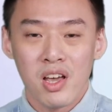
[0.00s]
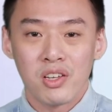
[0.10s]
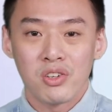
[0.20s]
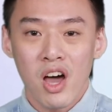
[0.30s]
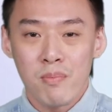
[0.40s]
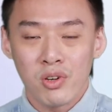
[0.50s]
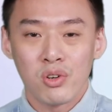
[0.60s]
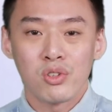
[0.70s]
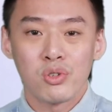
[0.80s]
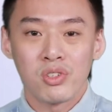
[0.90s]
So I'm
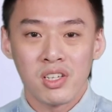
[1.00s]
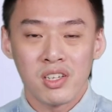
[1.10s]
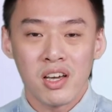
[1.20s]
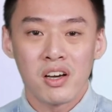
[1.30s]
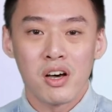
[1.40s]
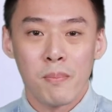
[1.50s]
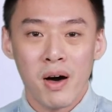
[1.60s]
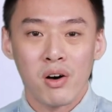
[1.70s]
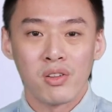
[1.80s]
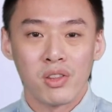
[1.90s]
going to detail
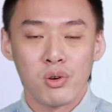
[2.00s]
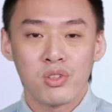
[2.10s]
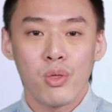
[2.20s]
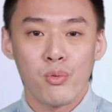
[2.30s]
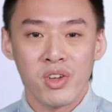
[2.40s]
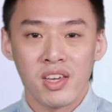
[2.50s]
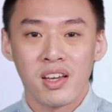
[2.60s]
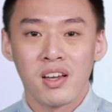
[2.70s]
about those three